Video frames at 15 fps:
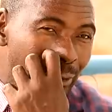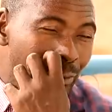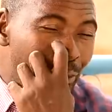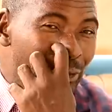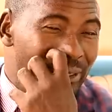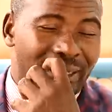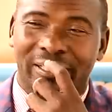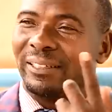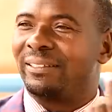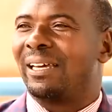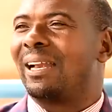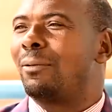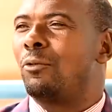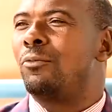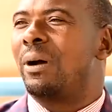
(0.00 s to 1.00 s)
umusekirite
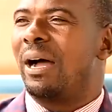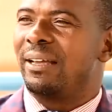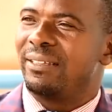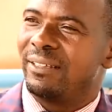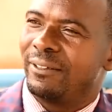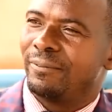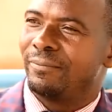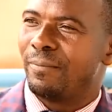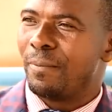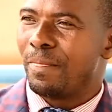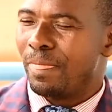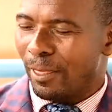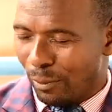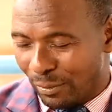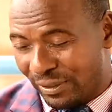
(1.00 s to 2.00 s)
yarabumpaye
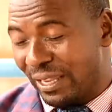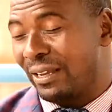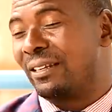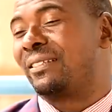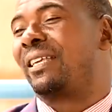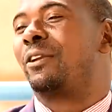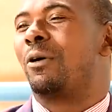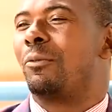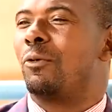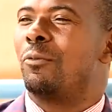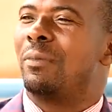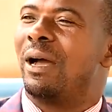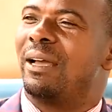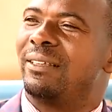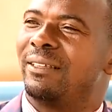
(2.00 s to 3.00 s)
umusekirite ni
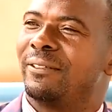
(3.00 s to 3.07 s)
wabumpaye